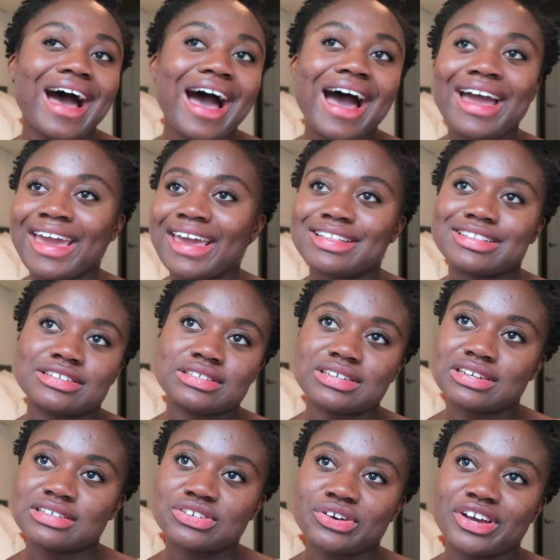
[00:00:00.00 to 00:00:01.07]
I hate this
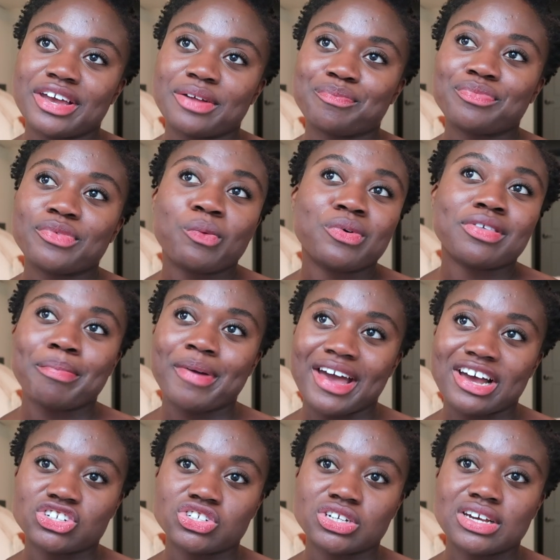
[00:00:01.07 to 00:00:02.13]
sunscreen with a
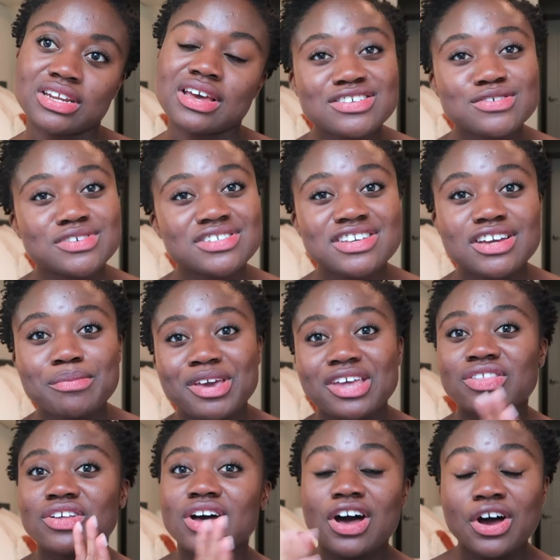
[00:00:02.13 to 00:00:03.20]
passion. This one's gonna be
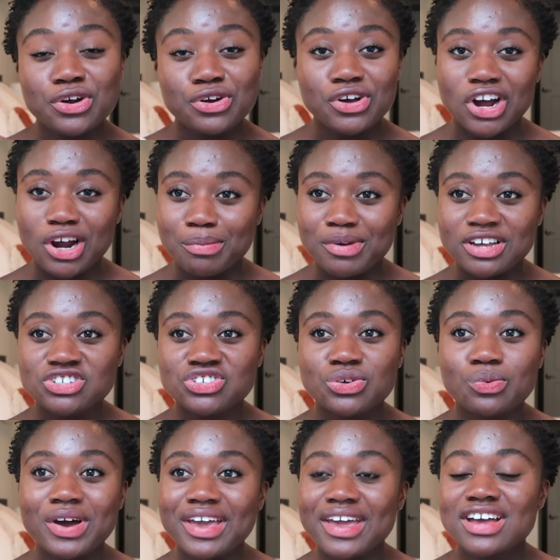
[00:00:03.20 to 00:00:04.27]
in the utter garbage.
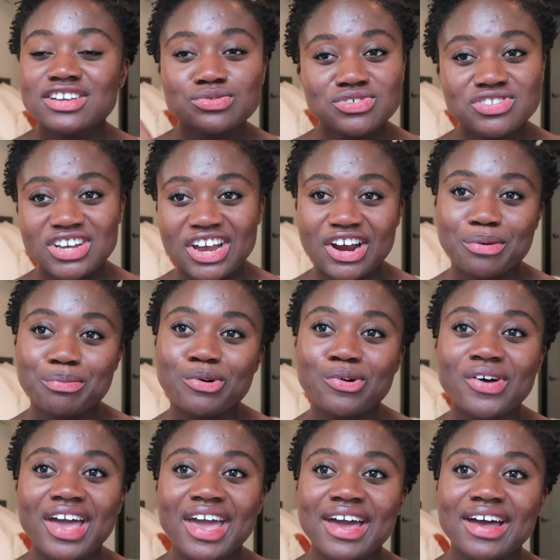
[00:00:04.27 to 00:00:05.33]
The white cast was
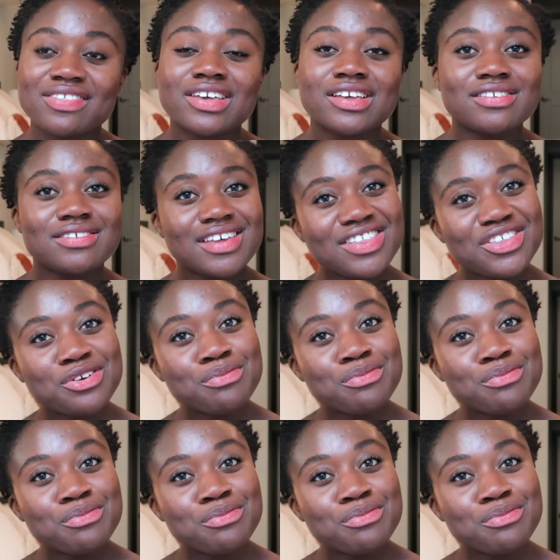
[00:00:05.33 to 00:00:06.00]
terrible, and they said